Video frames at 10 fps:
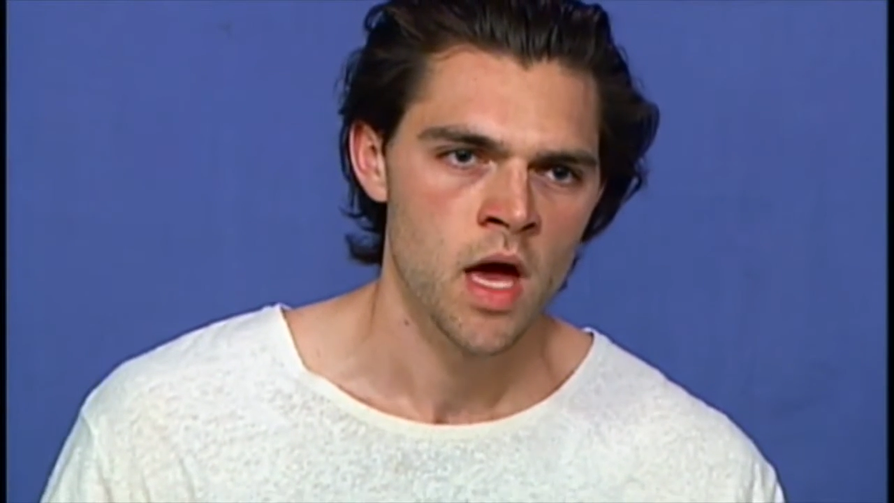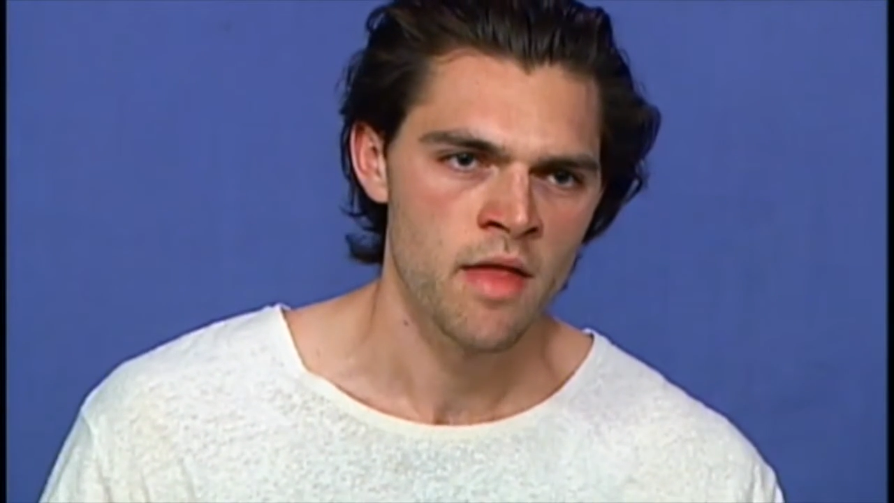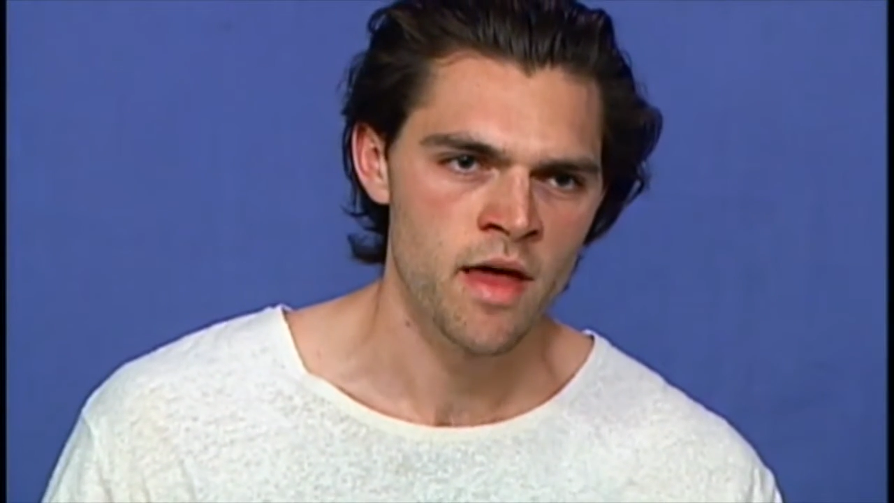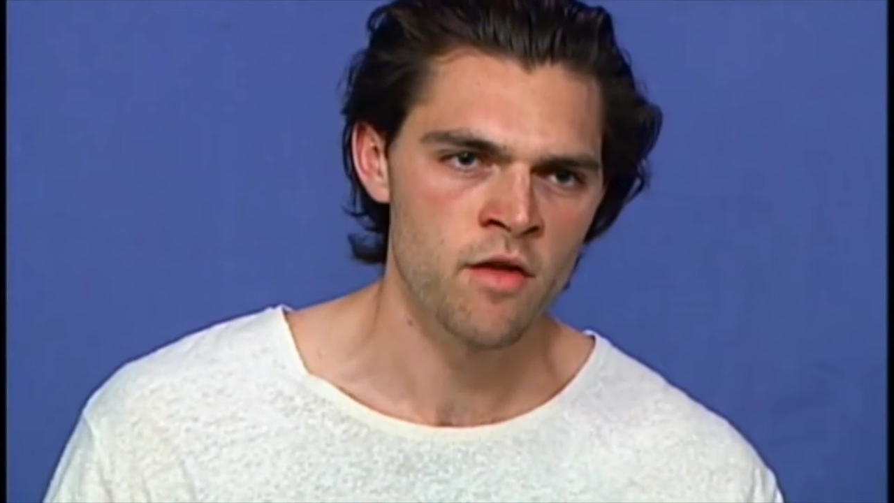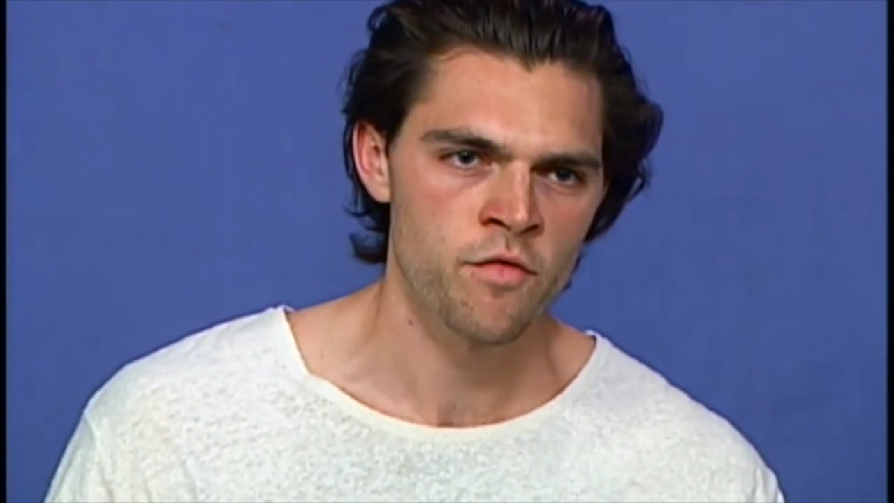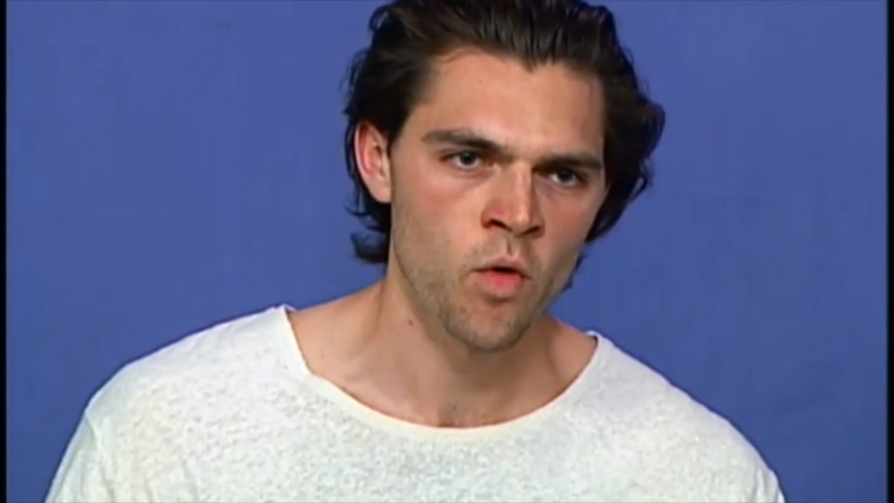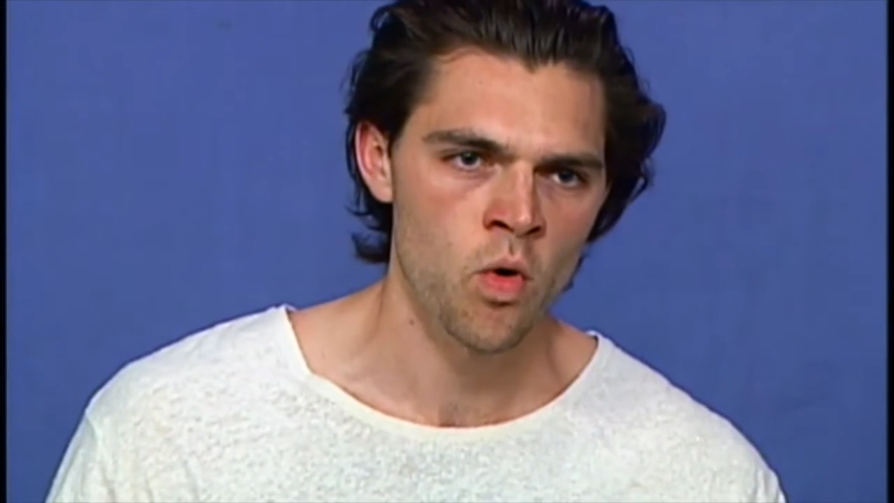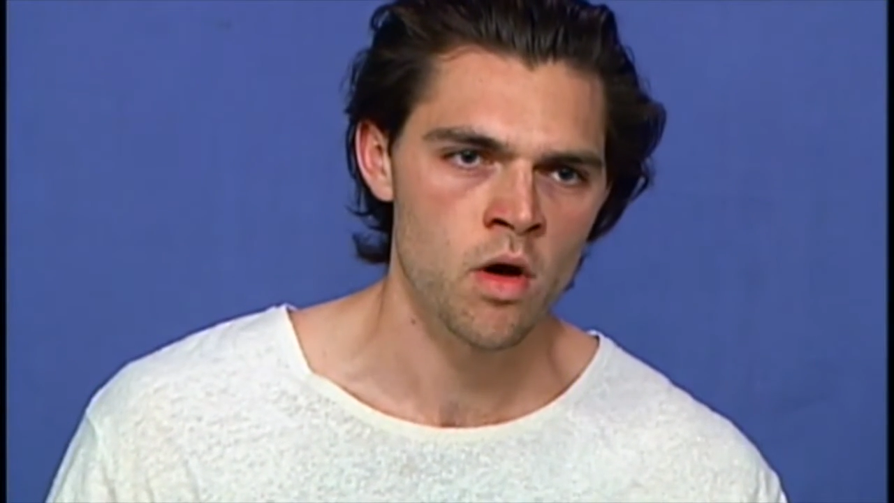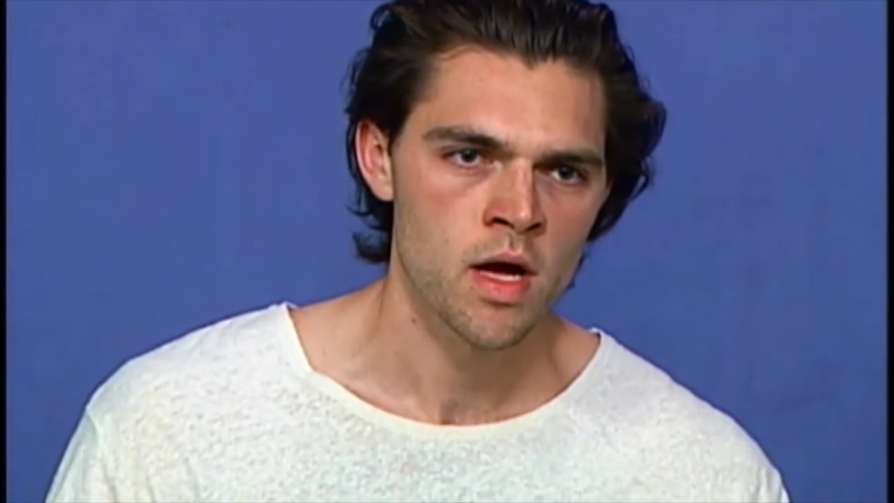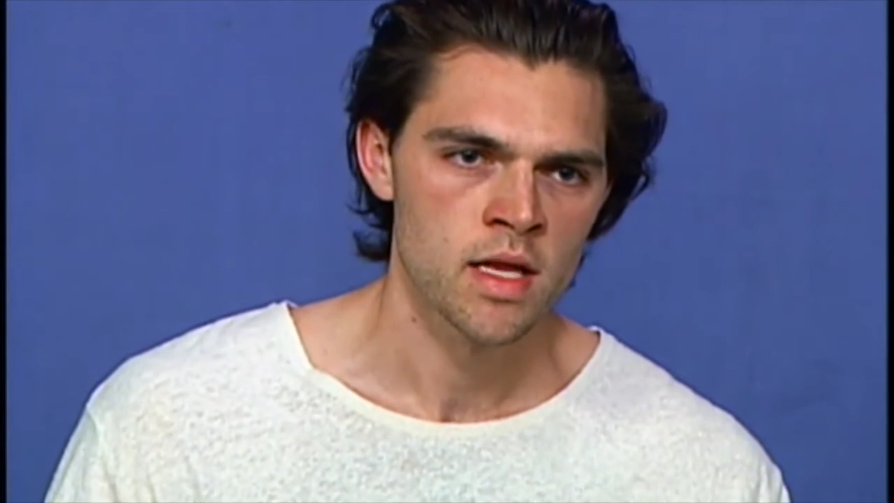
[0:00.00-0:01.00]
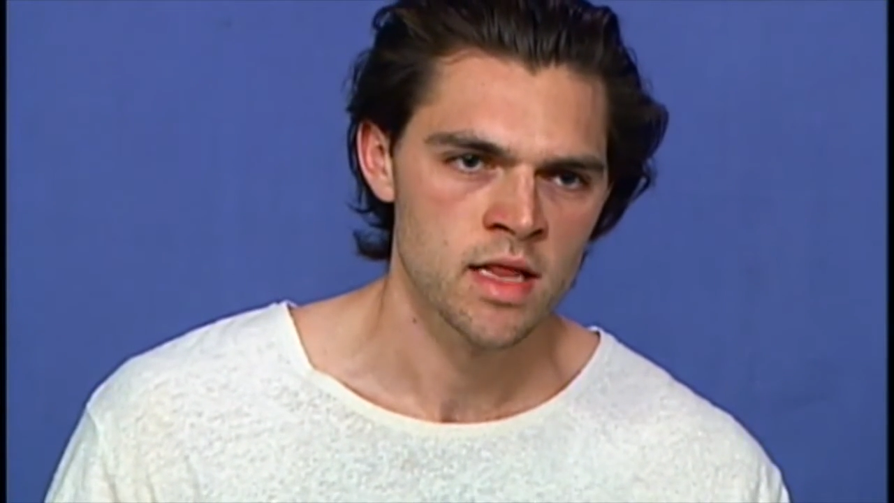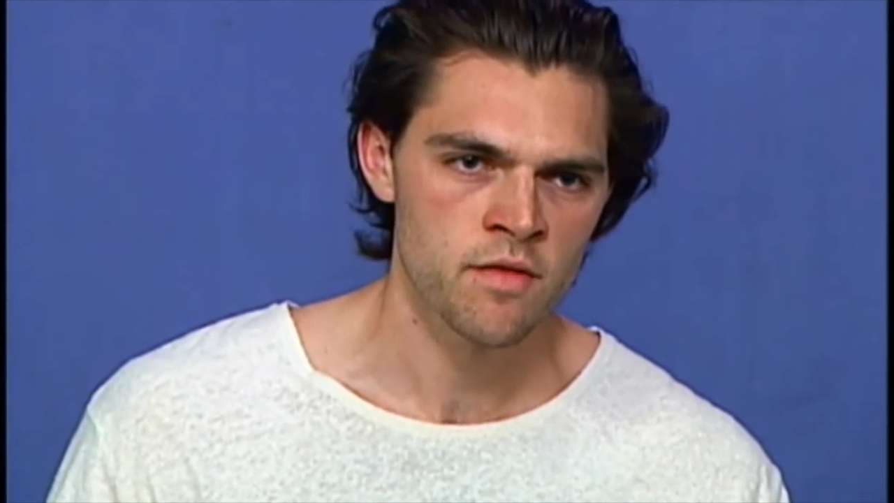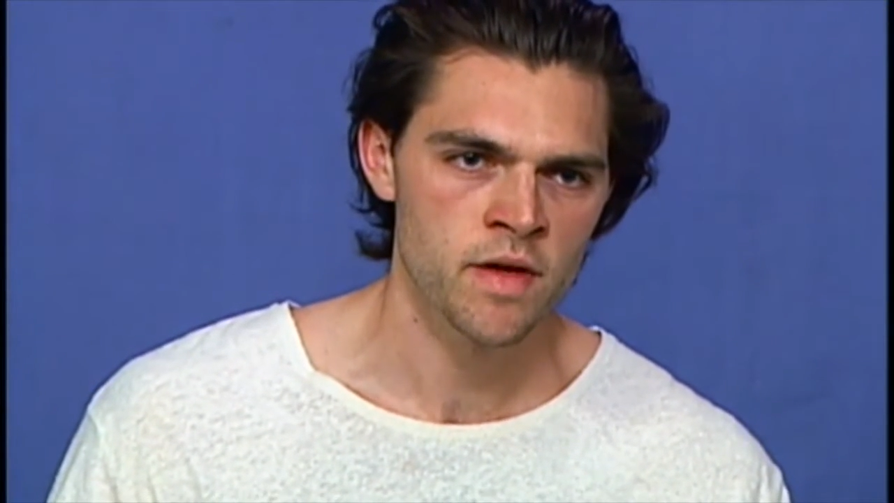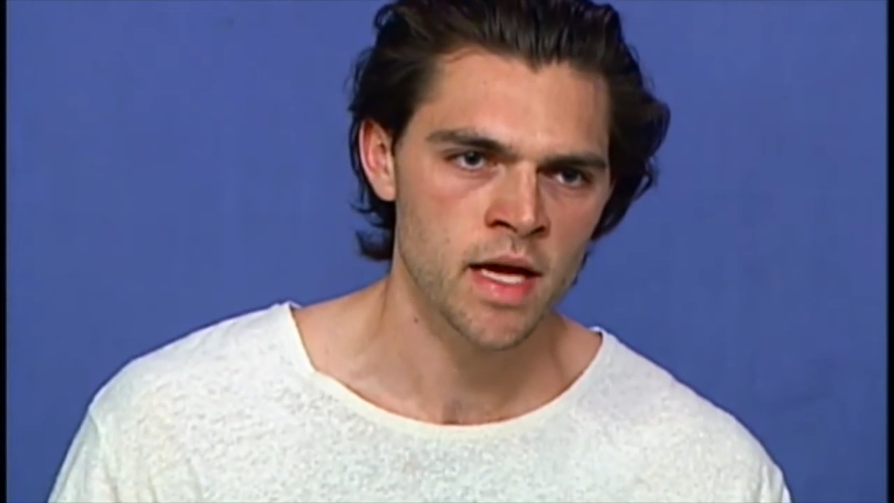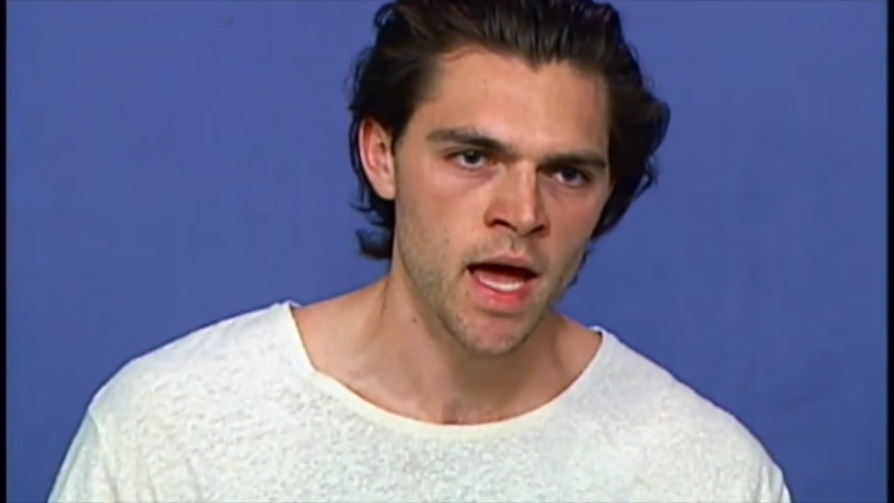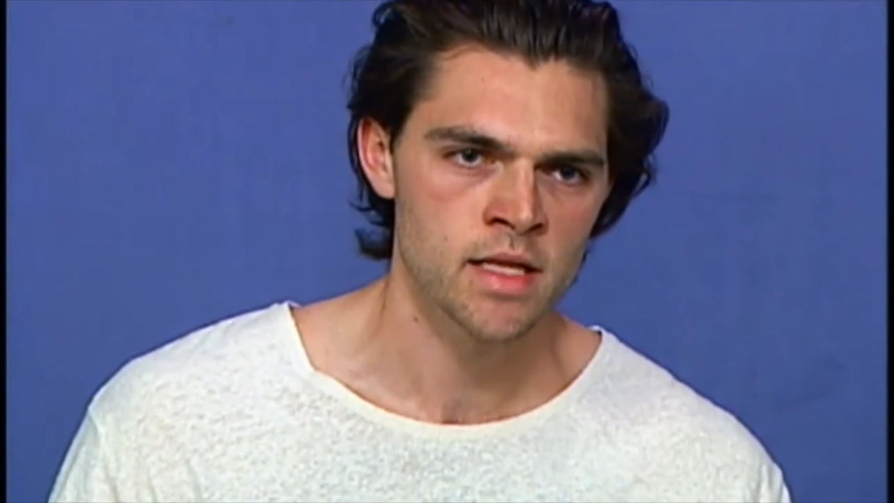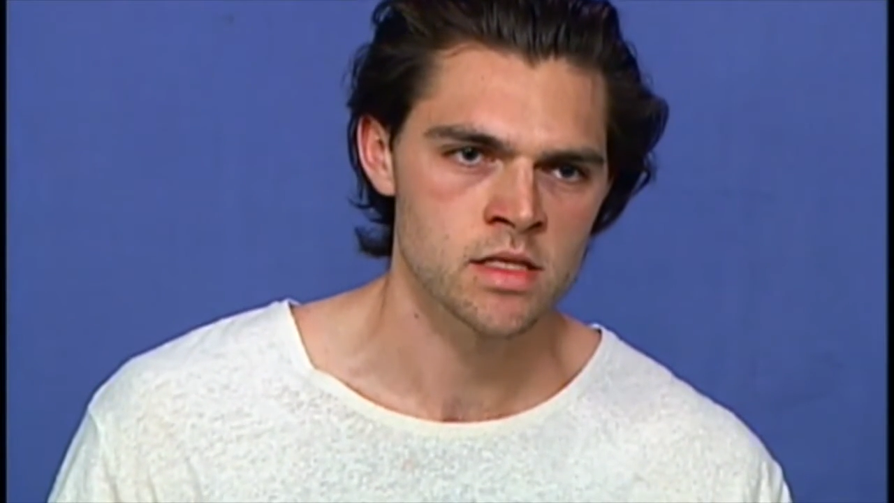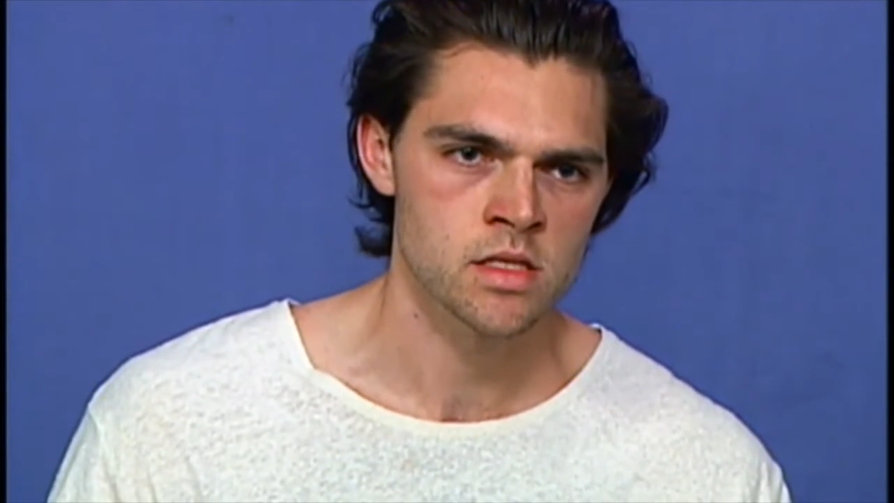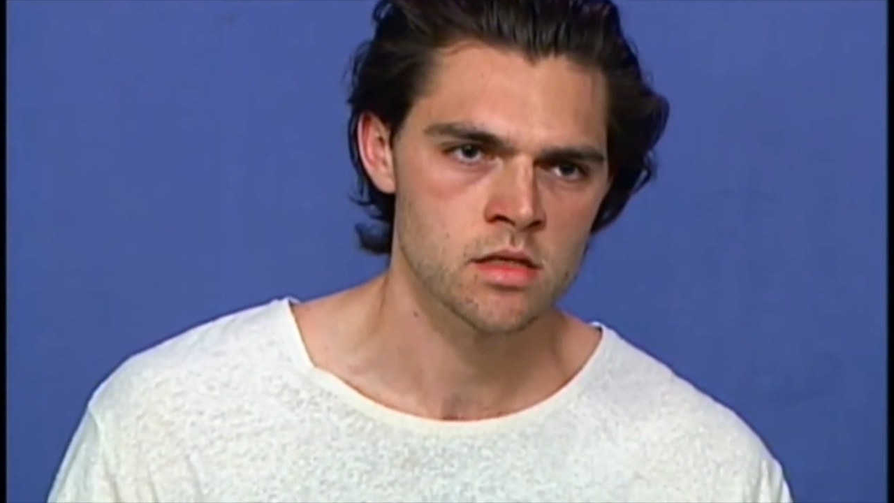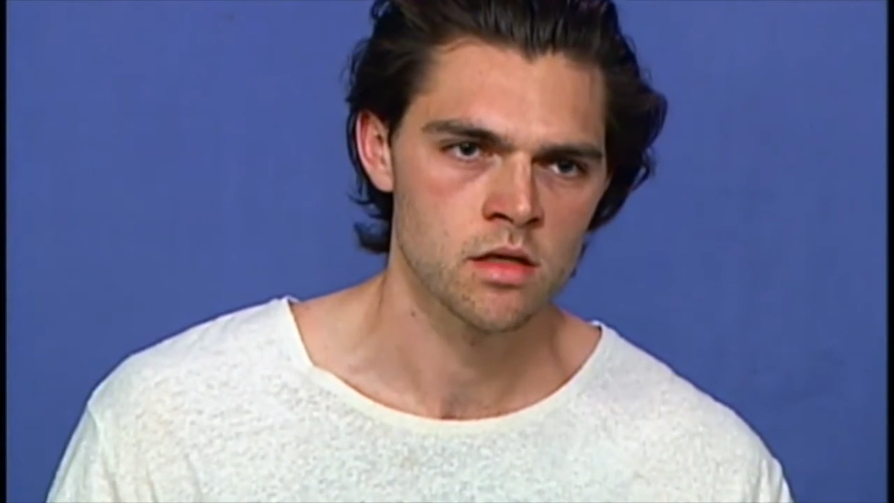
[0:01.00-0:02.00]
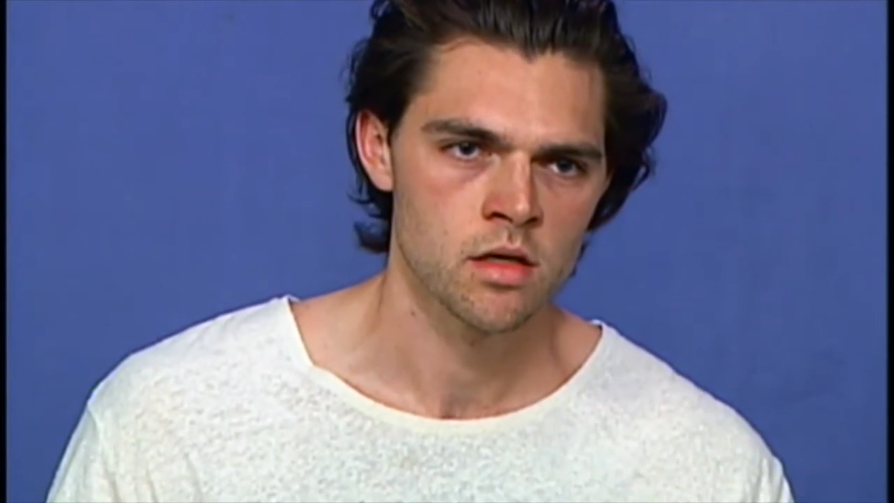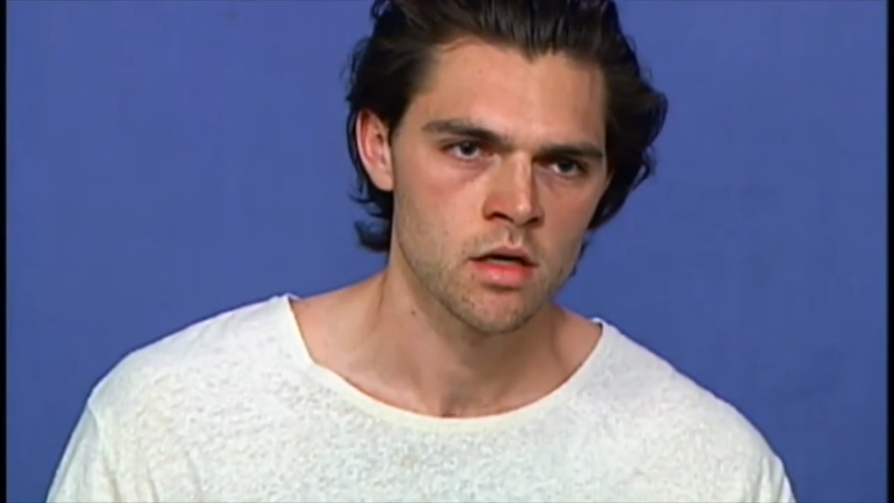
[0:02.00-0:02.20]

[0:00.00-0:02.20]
and therefore, living hence,